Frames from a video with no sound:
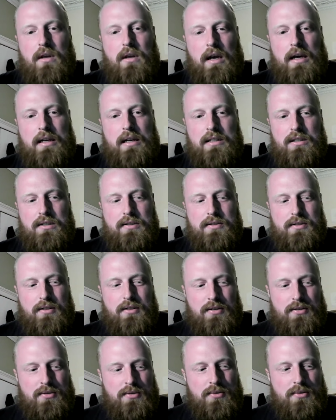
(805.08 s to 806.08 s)
and
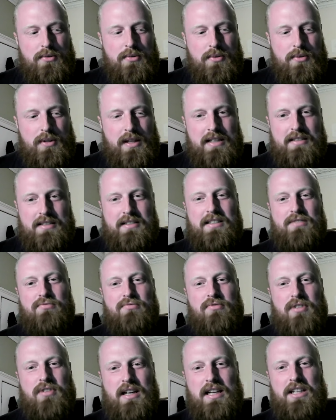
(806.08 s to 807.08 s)
so there's this
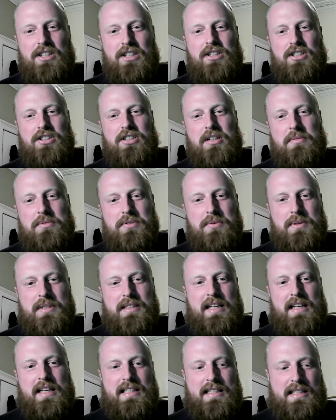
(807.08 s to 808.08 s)
relationship to
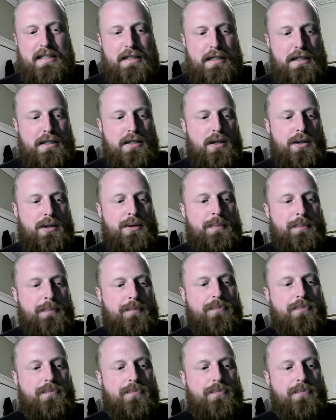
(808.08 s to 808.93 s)
intensity too.